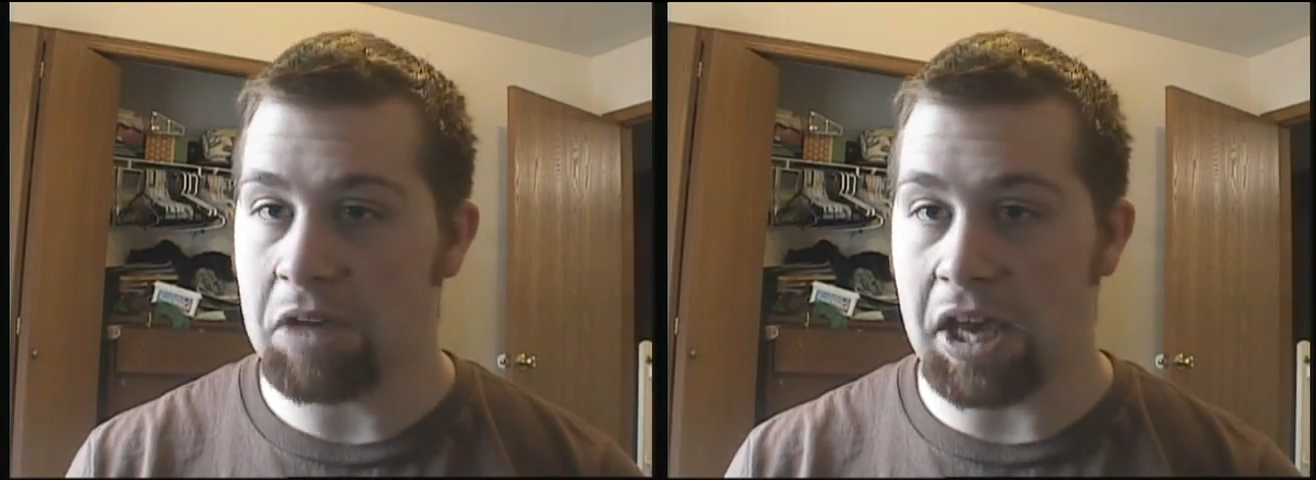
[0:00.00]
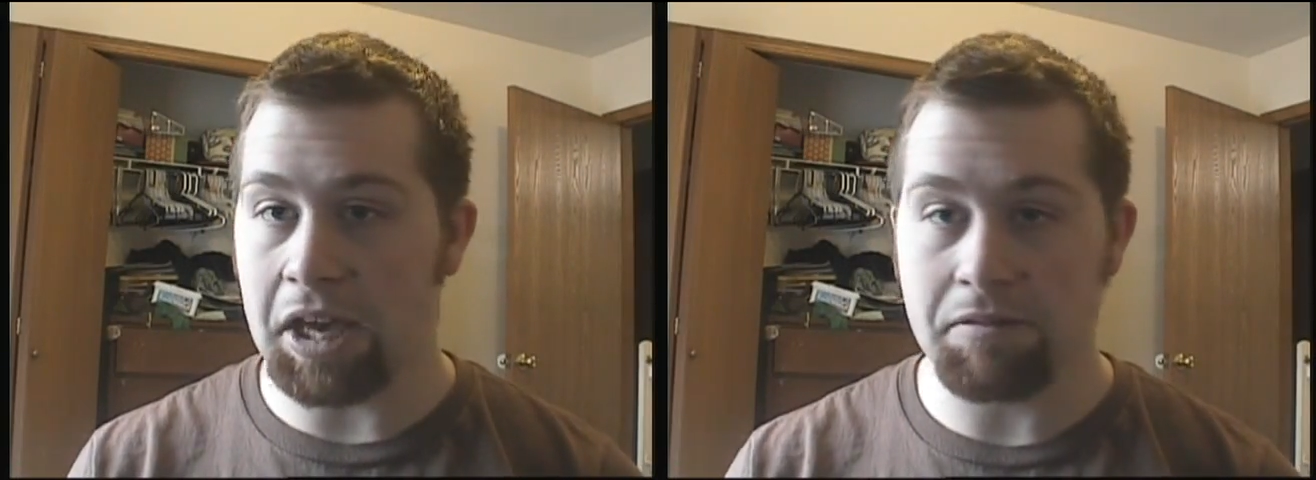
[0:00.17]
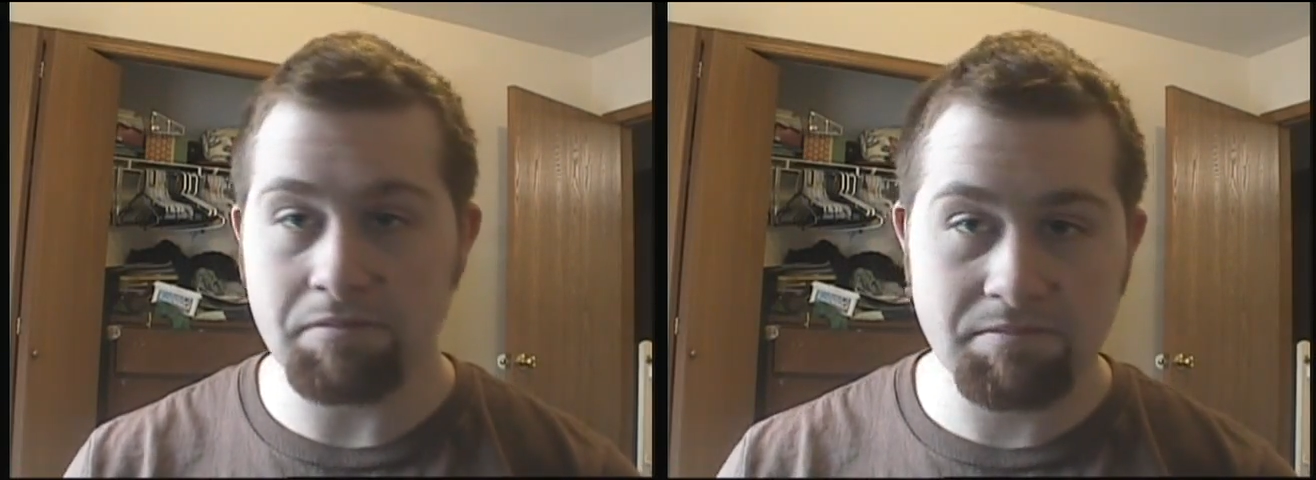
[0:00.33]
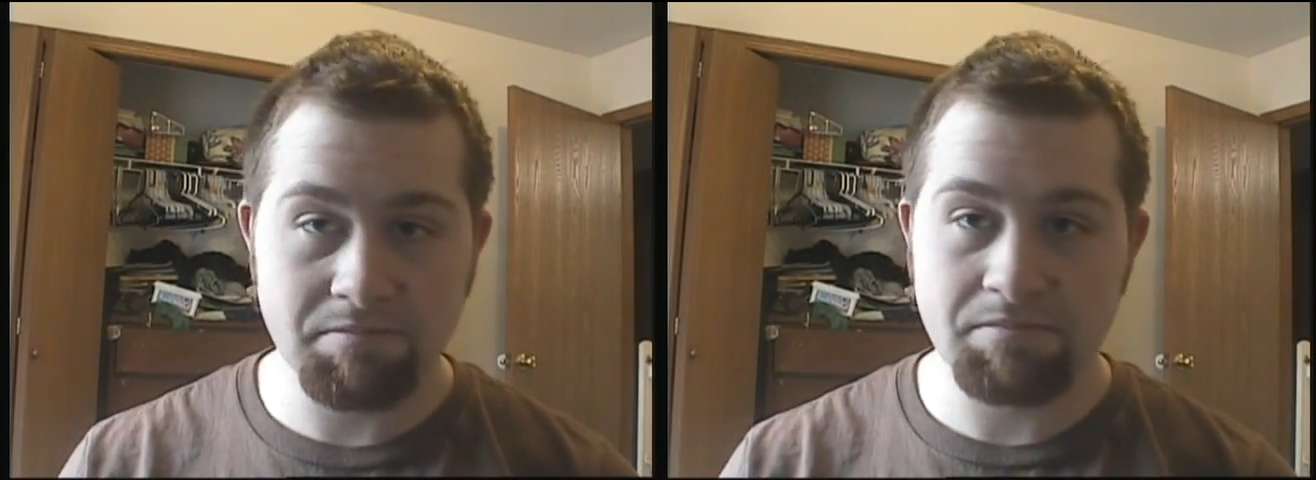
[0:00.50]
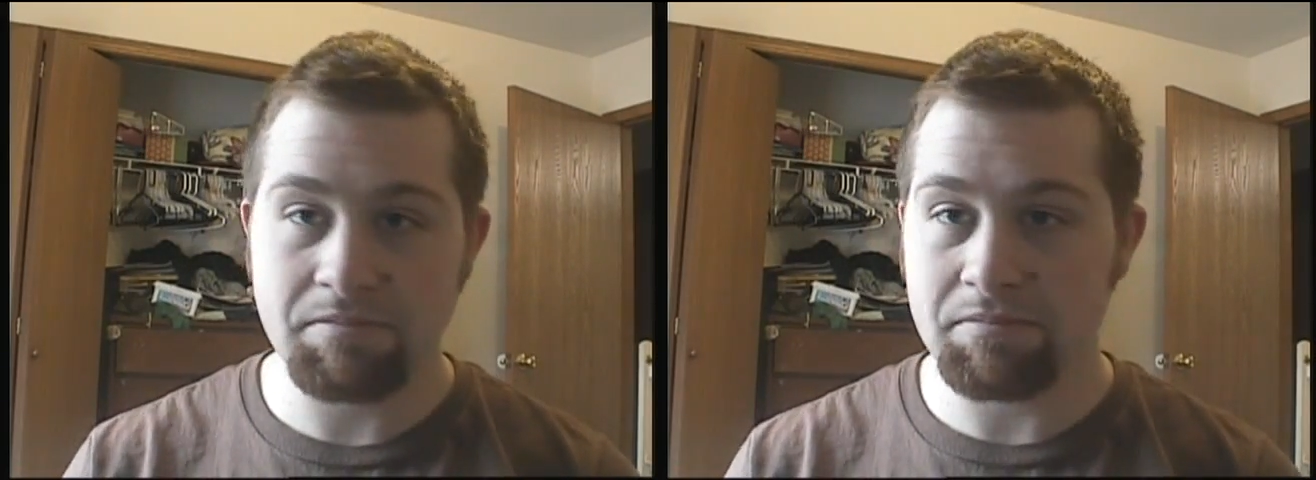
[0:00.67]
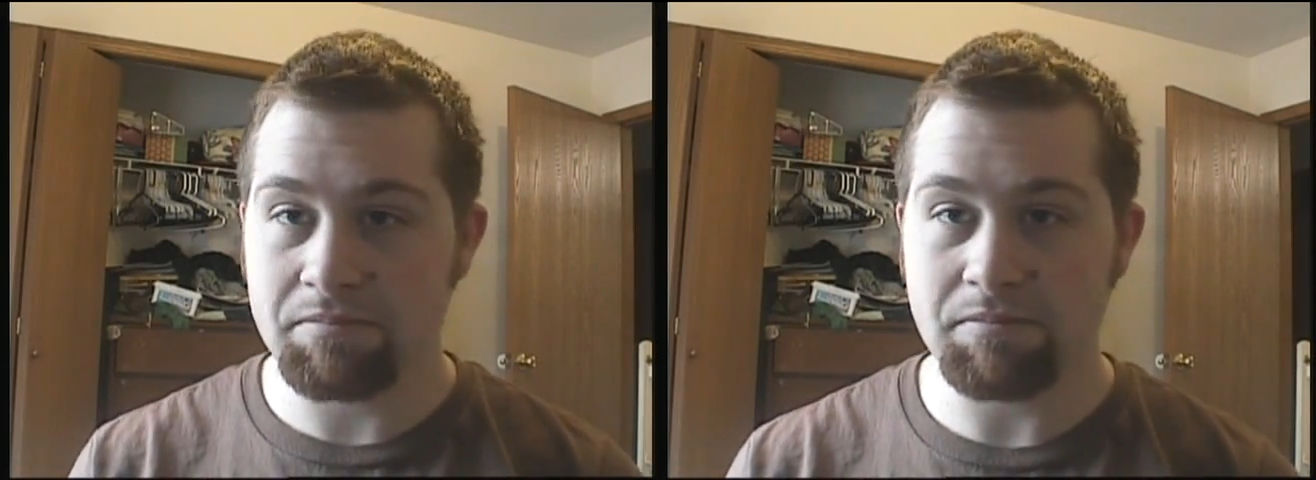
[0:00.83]
Hey,
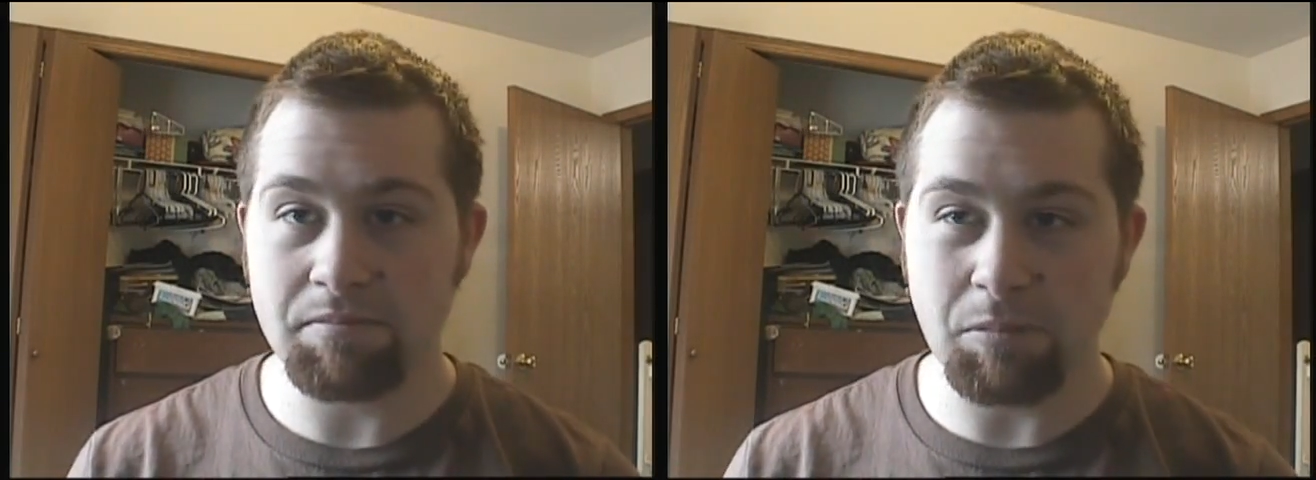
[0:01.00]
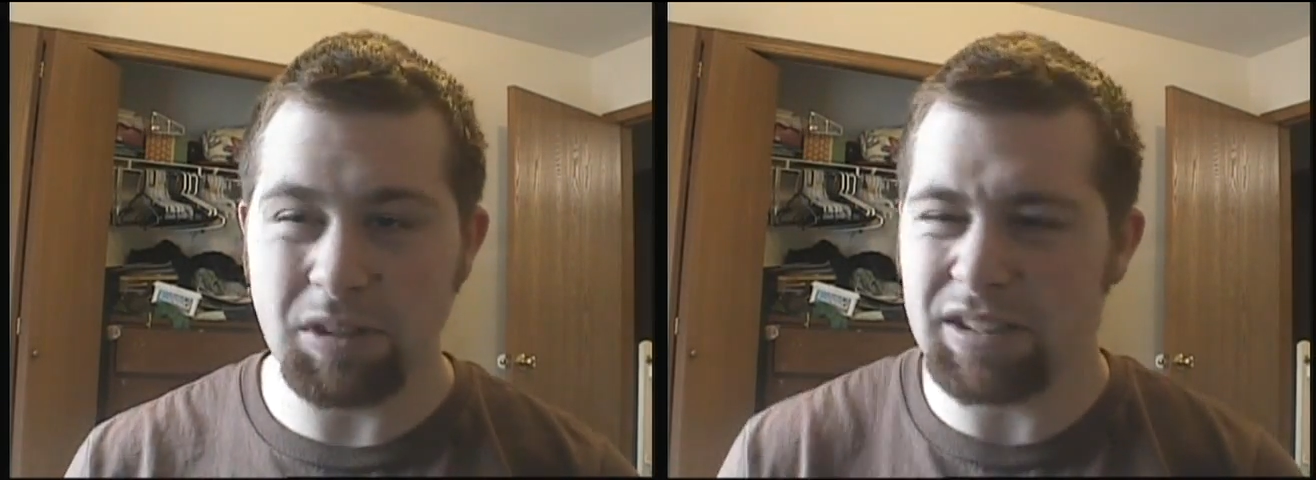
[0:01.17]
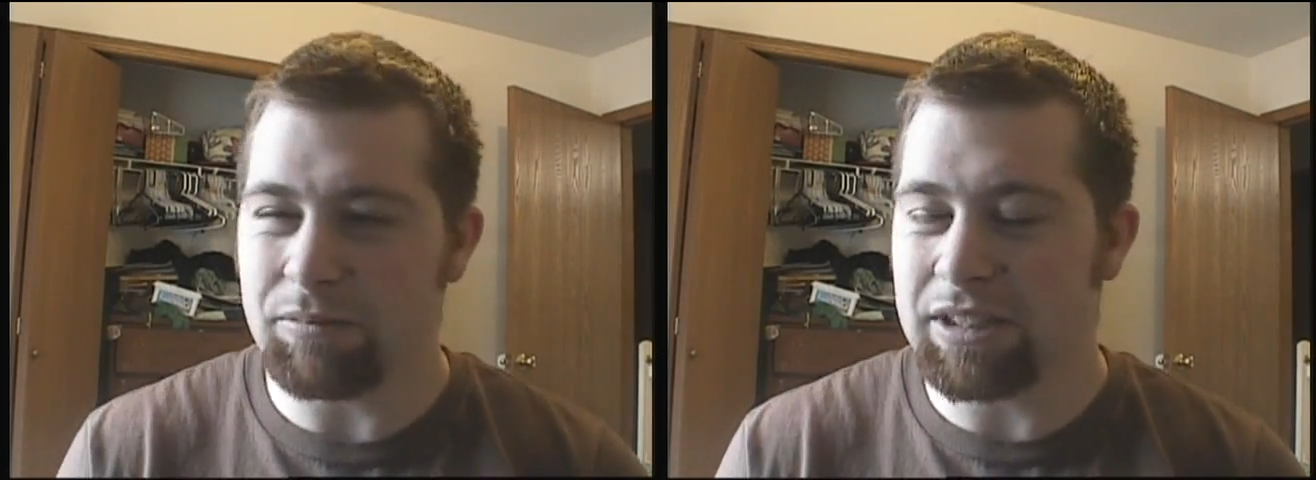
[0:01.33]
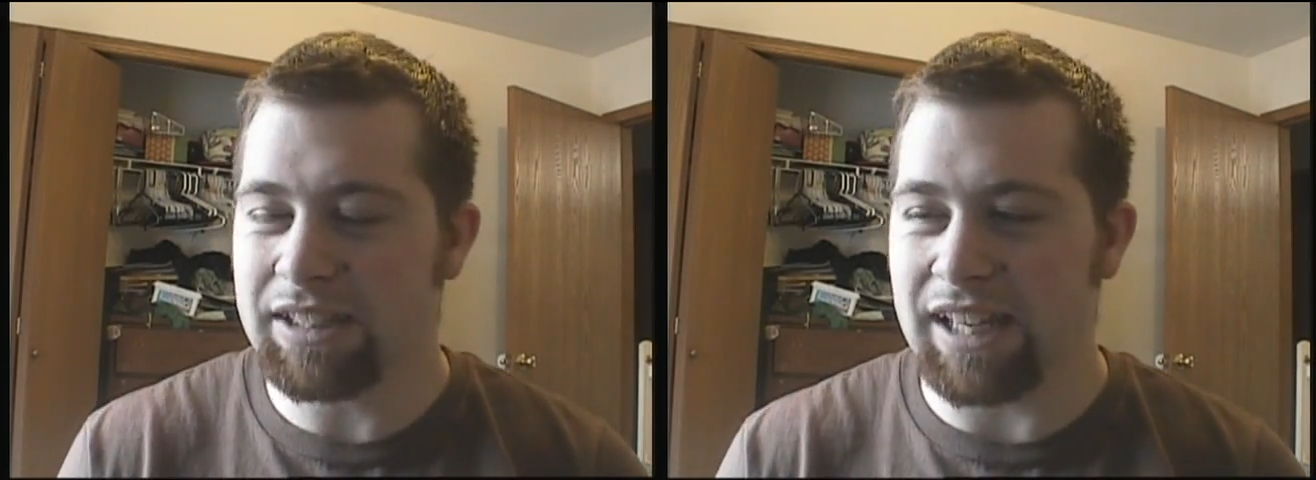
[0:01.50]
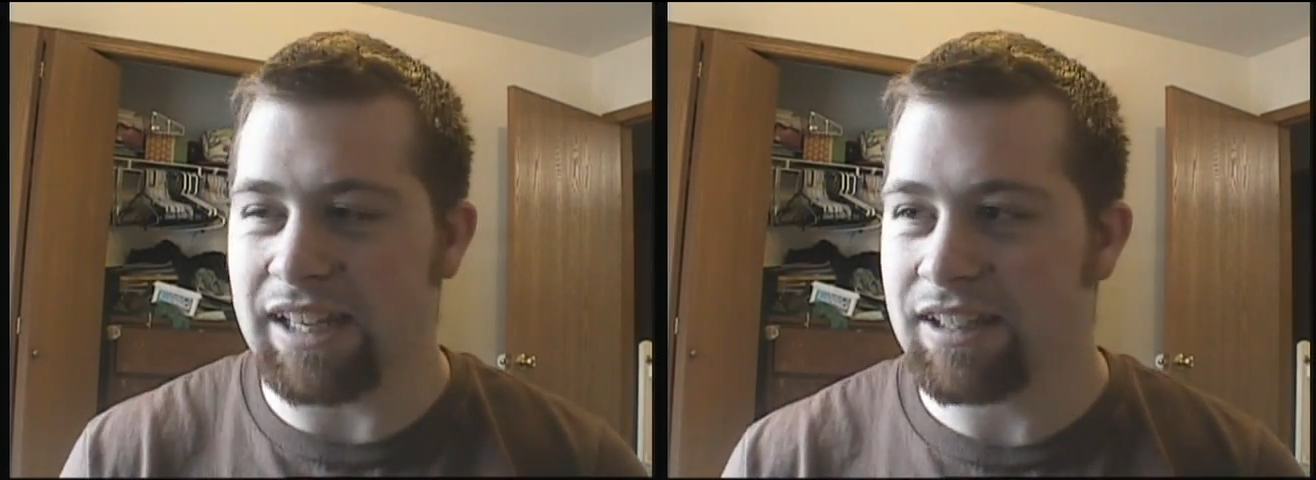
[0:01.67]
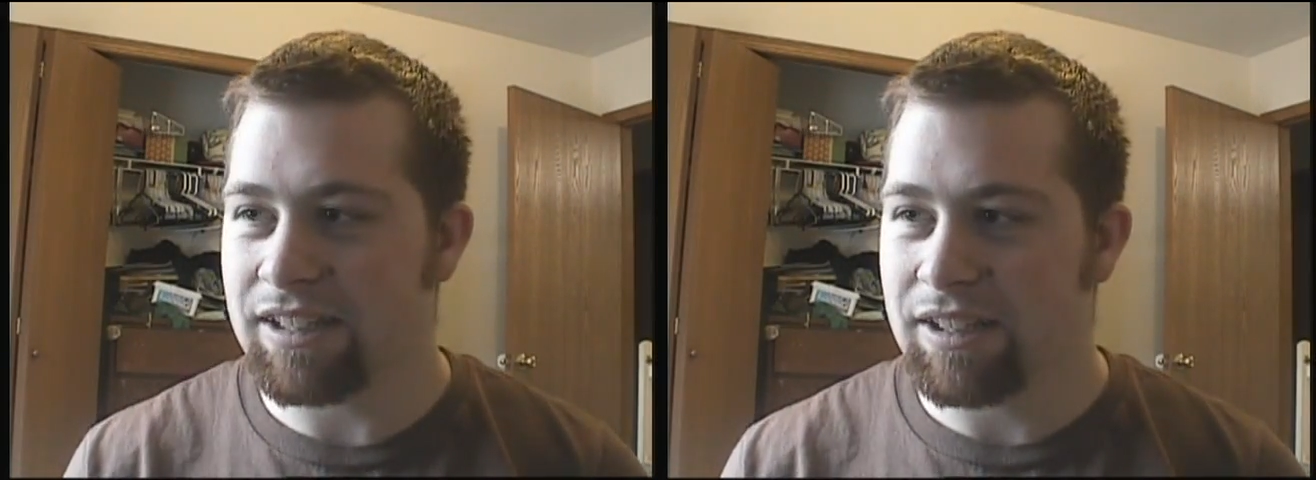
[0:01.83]
what is
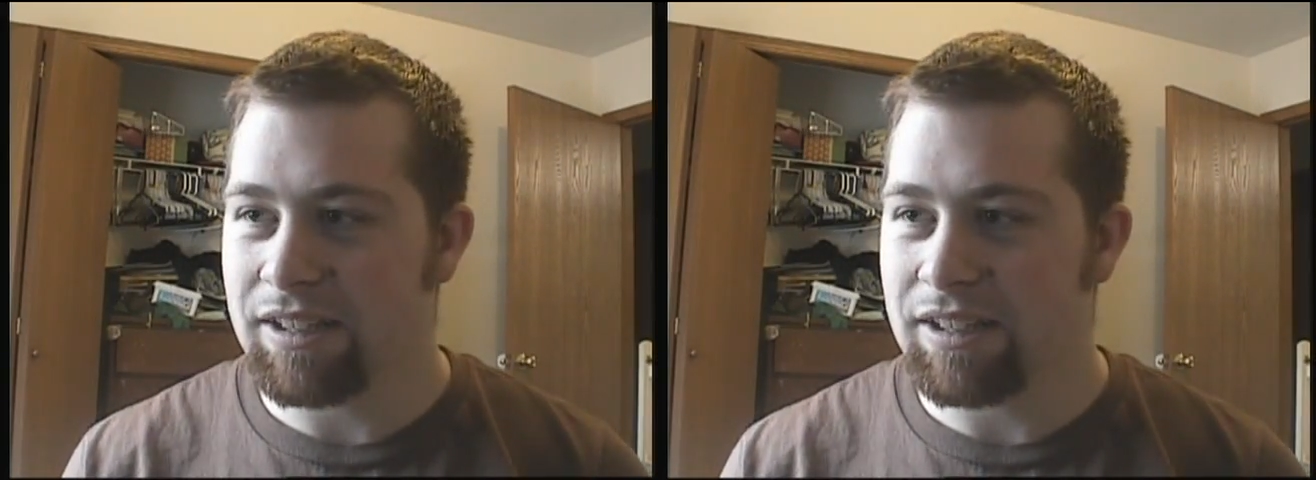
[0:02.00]
that?